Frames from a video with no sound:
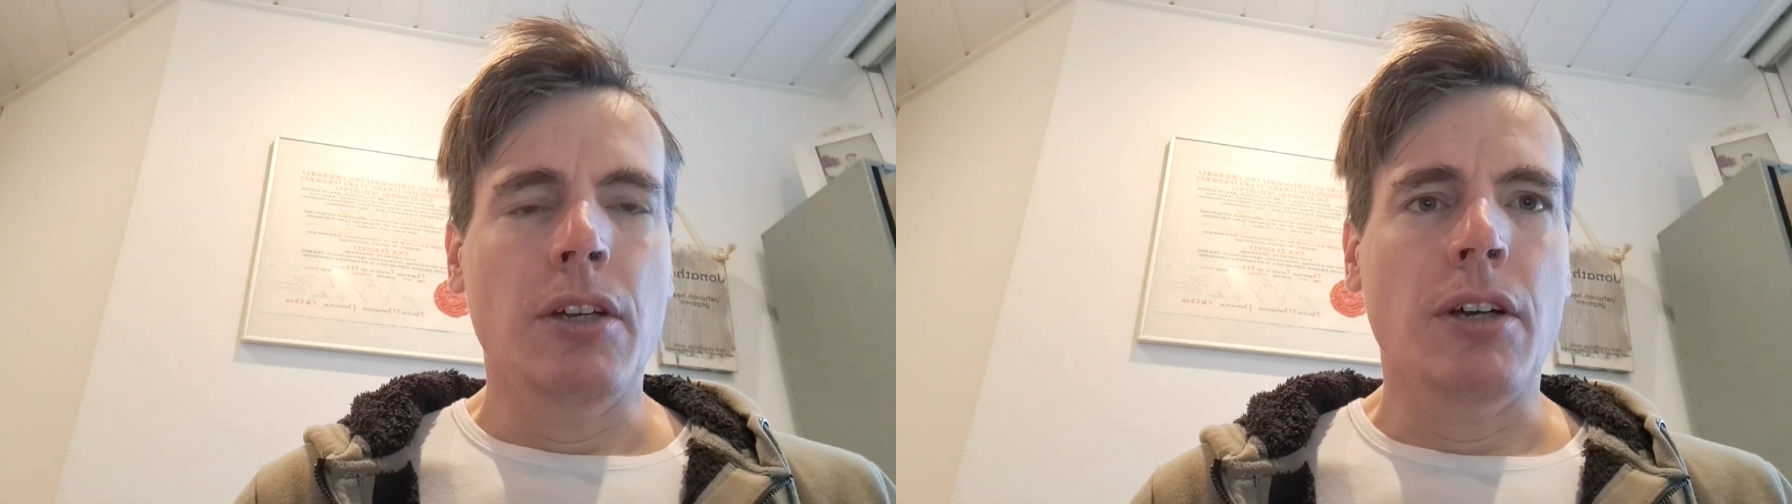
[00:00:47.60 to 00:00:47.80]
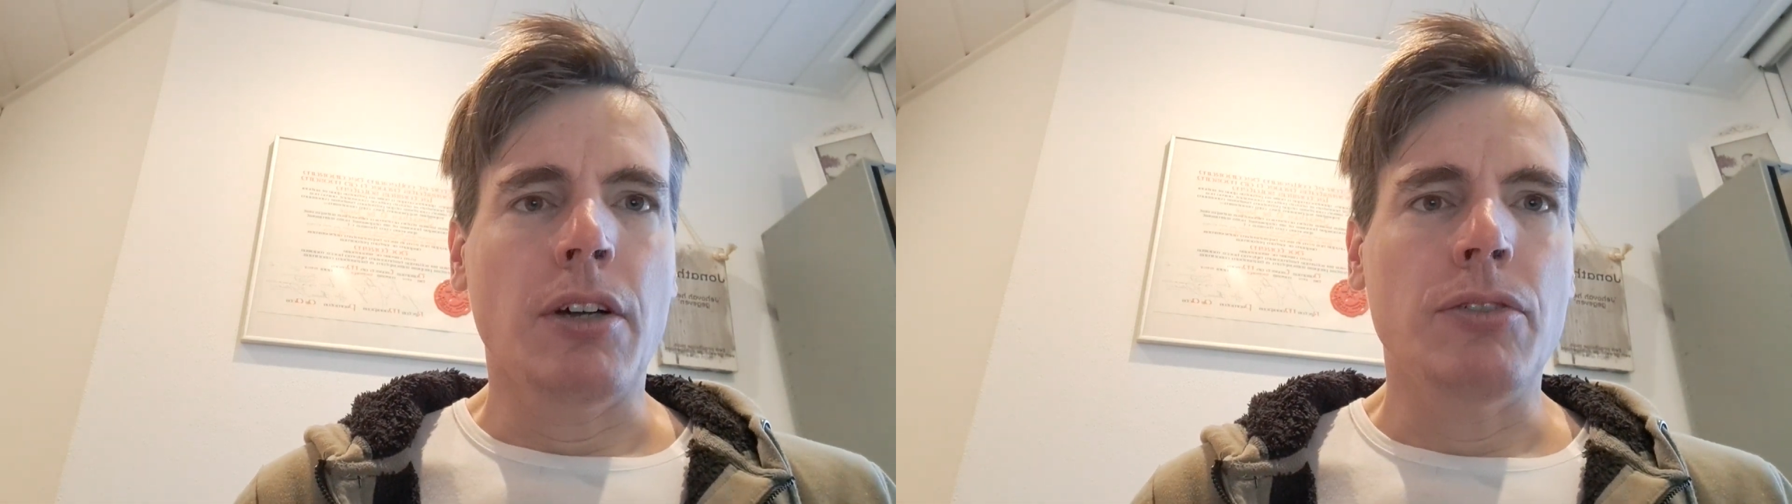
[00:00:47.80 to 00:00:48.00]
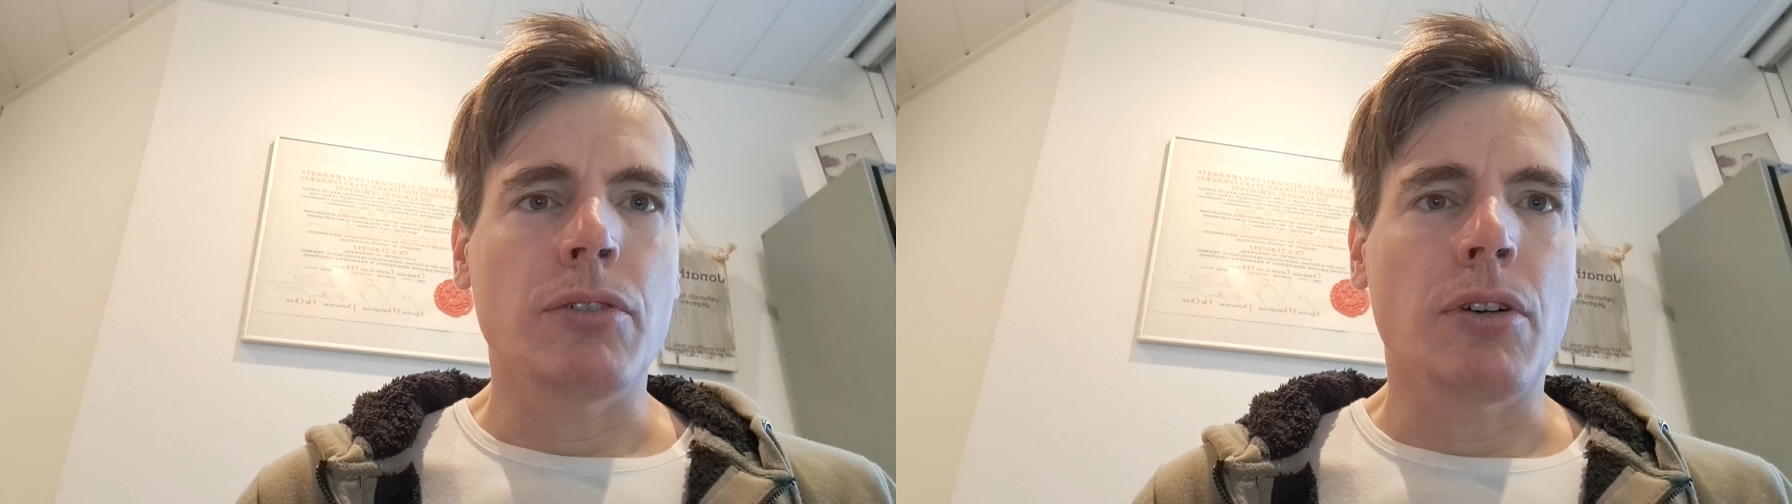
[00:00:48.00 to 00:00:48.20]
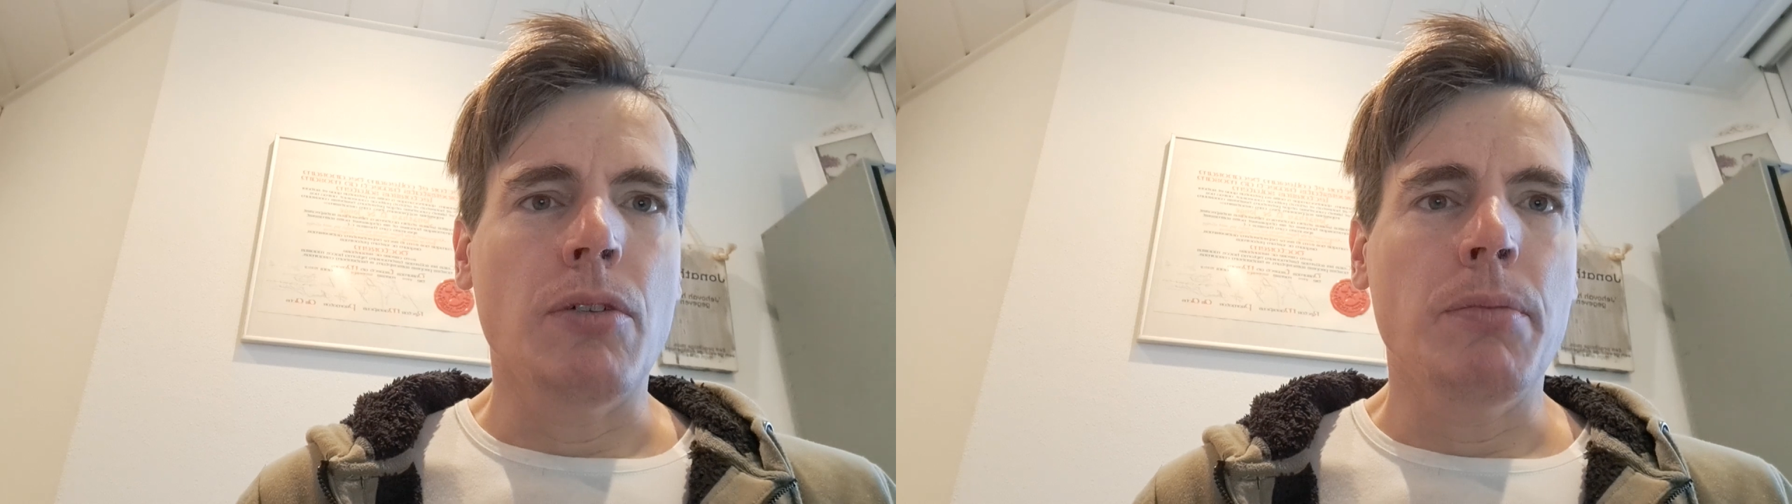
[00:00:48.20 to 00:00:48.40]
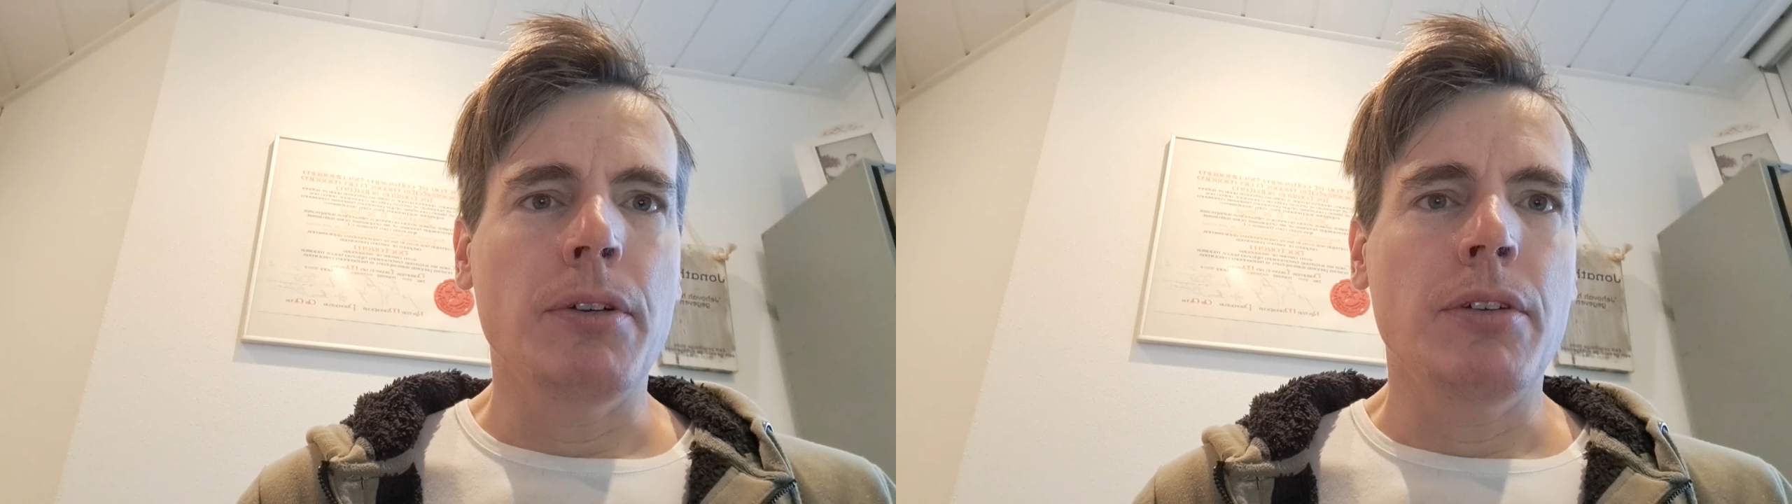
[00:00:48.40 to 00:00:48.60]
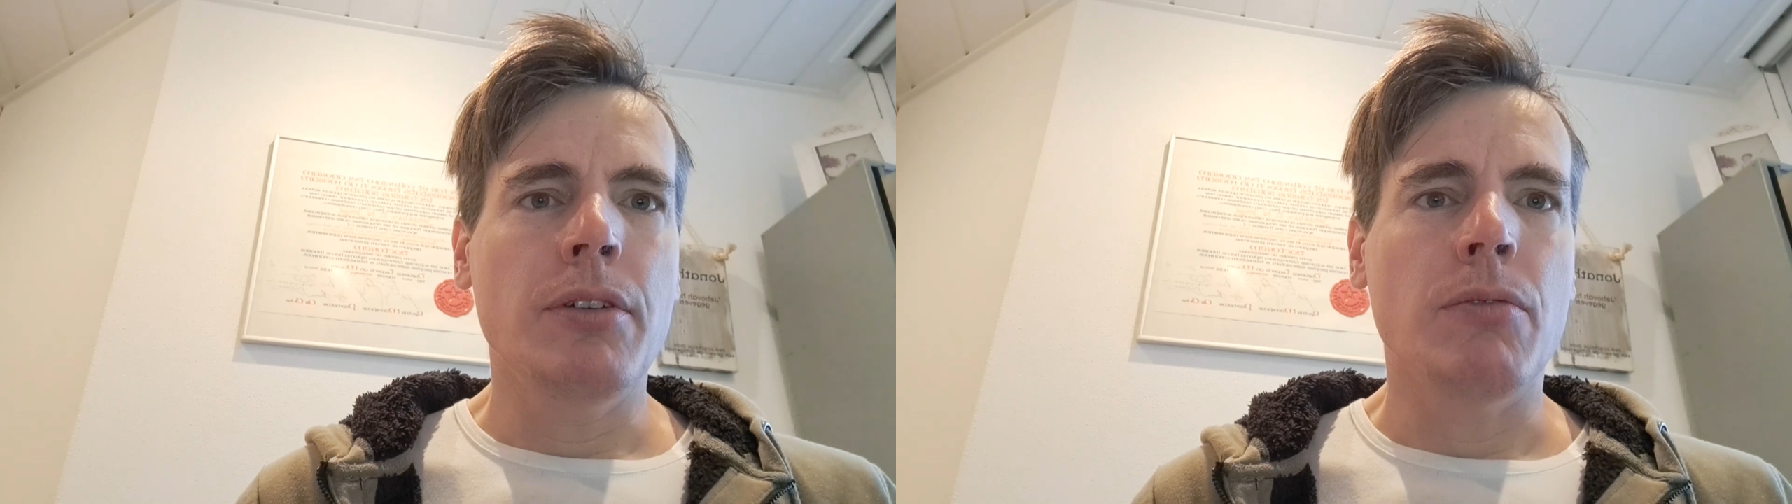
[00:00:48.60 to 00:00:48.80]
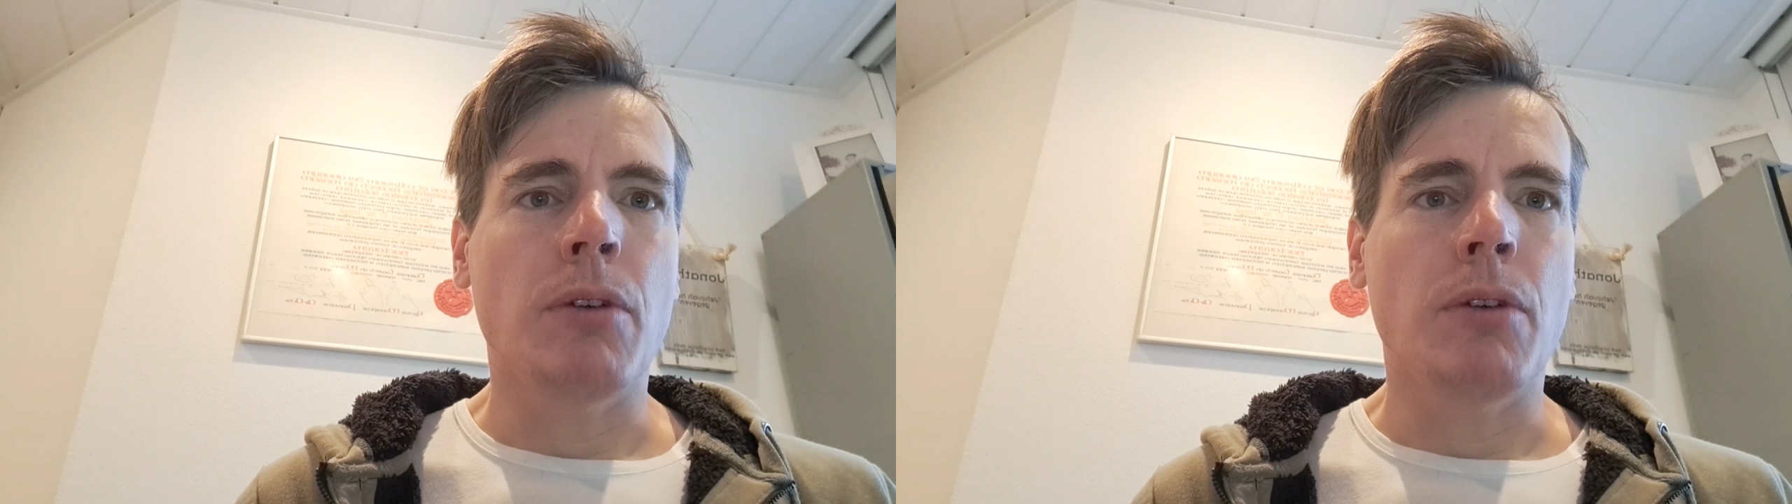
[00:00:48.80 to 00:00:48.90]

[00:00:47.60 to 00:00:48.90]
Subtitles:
Hatsukopen